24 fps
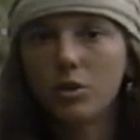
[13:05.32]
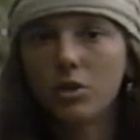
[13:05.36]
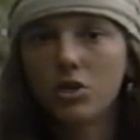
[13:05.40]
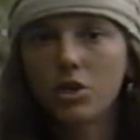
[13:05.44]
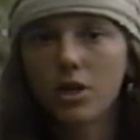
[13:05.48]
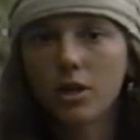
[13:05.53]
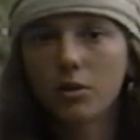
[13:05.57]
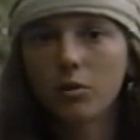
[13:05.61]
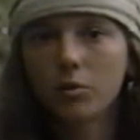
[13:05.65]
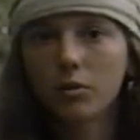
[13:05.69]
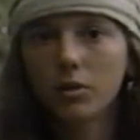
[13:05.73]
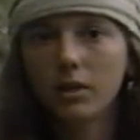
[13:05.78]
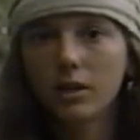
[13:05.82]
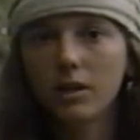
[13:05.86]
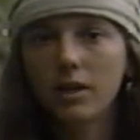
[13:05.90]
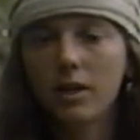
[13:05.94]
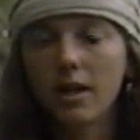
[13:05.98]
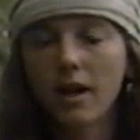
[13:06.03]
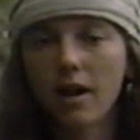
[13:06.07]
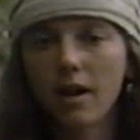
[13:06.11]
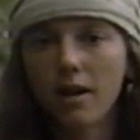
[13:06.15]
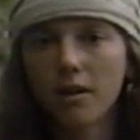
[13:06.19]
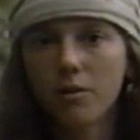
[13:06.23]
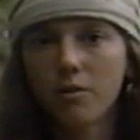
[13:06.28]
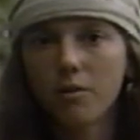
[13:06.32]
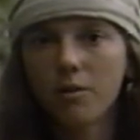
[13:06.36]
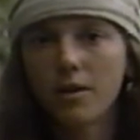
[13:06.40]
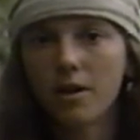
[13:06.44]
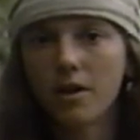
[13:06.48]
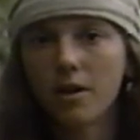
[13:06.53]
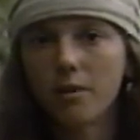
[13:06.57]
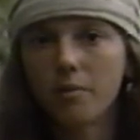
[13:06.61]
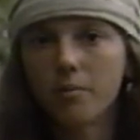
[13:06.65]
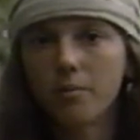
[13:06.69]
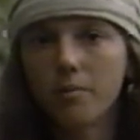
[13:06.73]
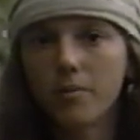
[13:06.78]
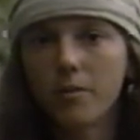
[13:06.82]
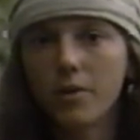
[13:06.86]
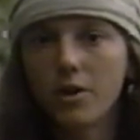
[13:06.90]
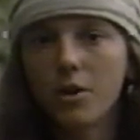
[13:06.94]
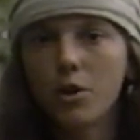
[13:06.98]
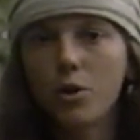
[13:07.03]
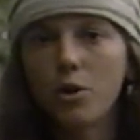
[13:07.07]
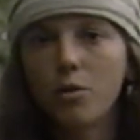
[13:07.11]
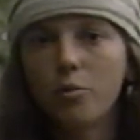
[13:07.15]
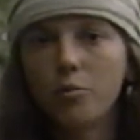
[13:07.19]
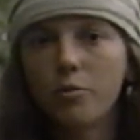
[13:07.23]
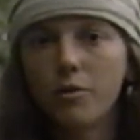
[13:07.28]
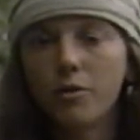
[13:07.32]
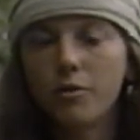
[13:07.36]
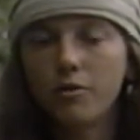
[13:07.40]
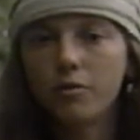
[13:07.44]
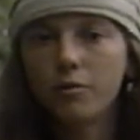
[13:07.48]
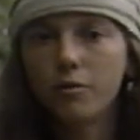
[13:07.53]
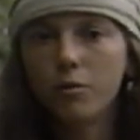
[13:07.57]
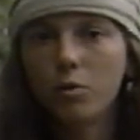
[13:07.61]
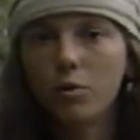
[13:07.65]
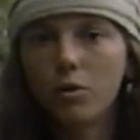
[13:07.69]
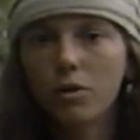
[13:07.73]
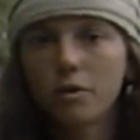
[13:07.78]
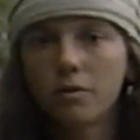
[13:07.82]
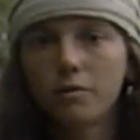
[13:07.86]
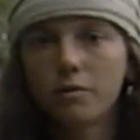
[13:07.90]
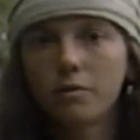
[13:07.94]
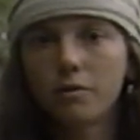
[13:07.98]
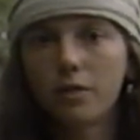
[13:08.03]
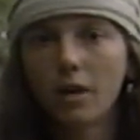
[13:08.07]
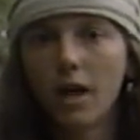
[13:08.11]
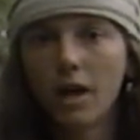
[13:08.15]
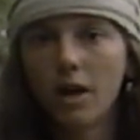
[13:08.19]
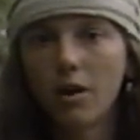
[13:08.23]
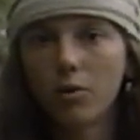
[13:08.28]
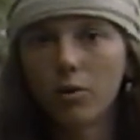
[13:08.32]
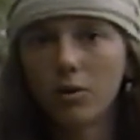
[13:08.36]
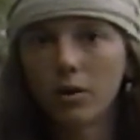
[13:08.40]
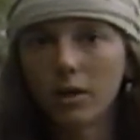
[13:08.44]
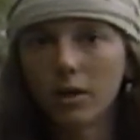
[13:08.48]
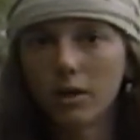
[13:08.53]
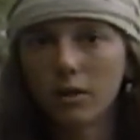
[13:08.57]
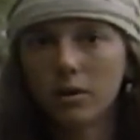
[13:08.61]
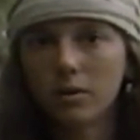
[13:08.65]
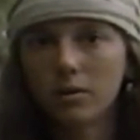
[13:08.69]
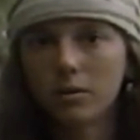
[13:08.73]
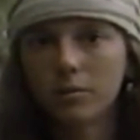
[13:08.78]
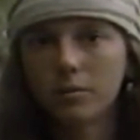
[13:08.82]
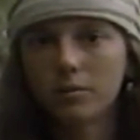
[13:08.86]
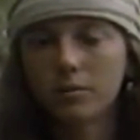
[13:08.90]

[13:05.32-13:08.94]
we generally gather them before flowering.